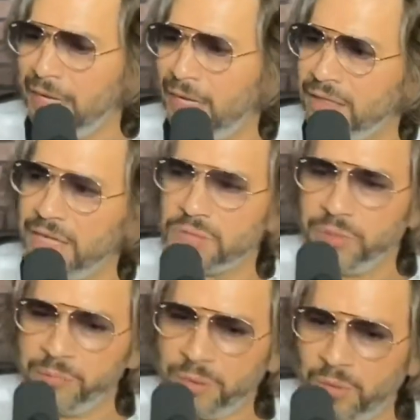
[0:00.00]
That's
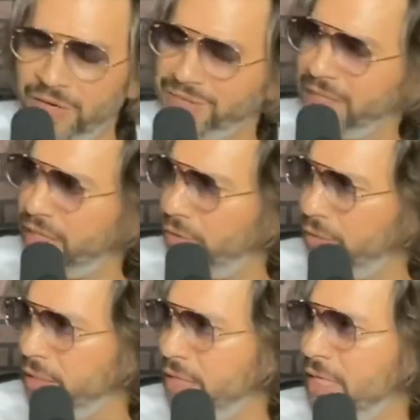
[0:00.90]
when it requires a
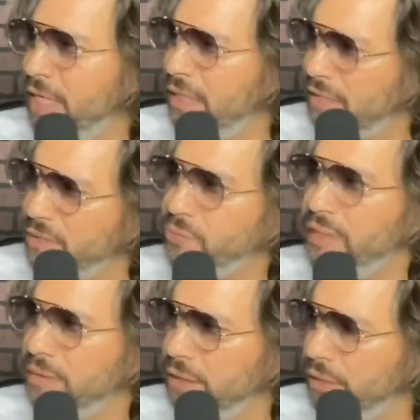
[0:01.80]
hearing, and that's
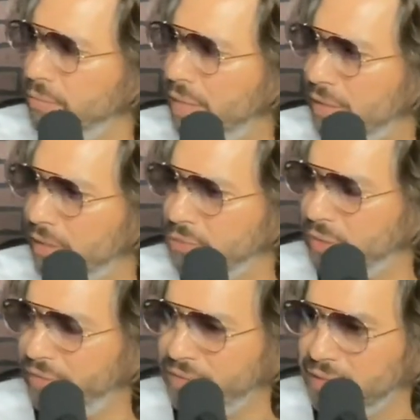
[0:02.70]
when my clients
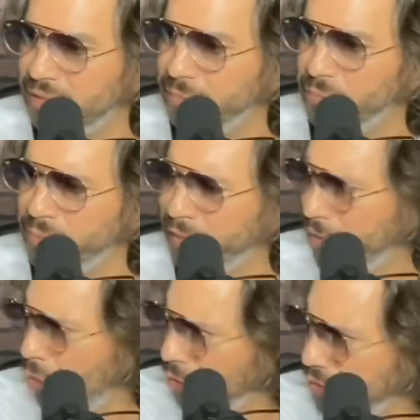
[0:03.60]
will have to come and we
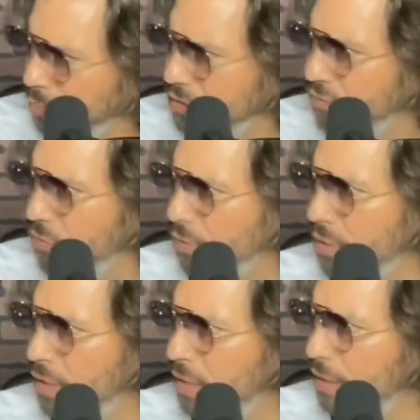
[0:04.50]
make arguments
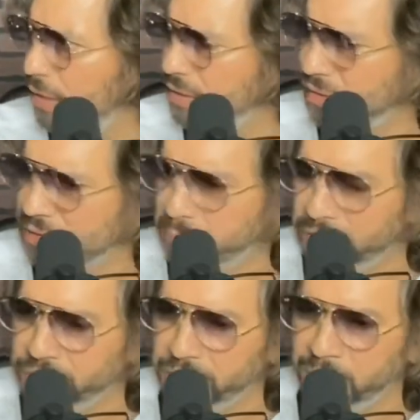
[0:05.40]
for this
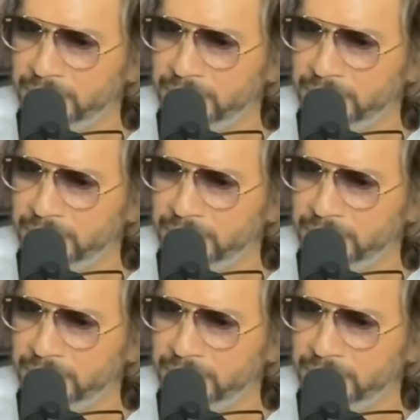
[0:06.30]
expunction.